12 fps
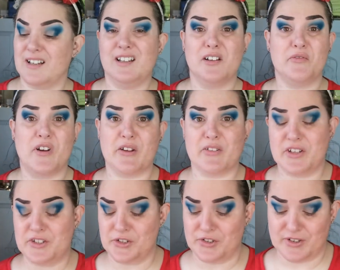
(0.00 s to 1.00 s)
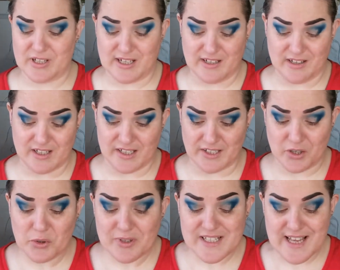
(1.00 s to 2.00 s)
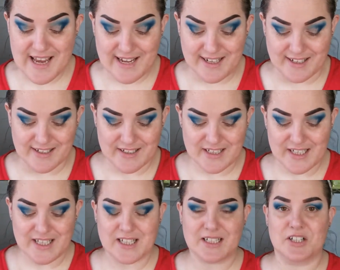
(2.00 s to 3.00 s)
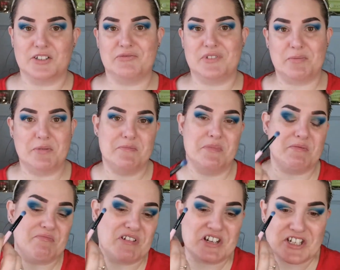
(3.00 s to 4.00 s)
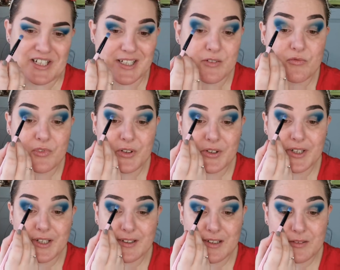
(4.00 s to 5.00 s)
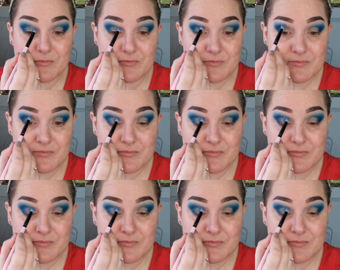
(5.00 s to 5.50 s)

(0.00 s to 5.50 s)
I love how they do that, and I always hate kind of dipping my brush in and ruining them.